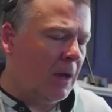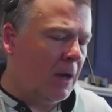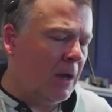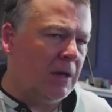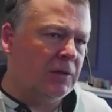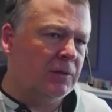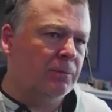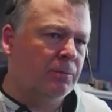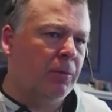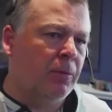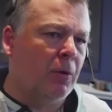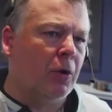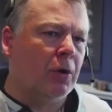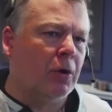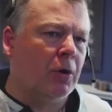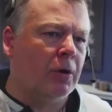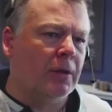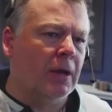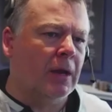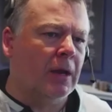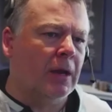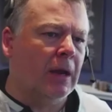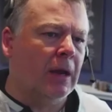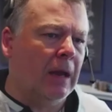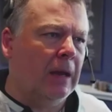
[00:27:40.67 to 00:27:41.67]
As part of
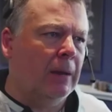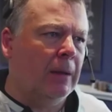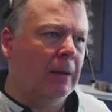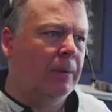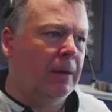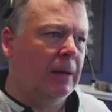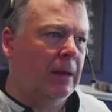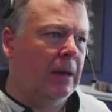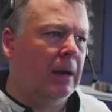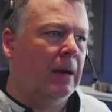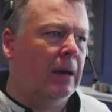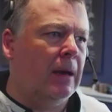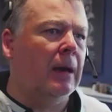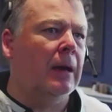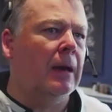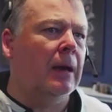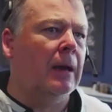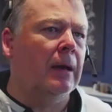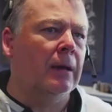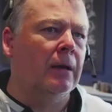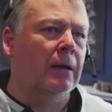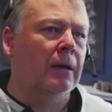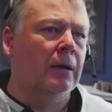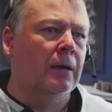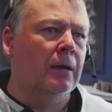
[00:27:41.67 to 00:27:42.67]
that
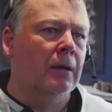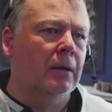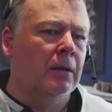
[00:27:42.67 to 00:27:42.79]
API,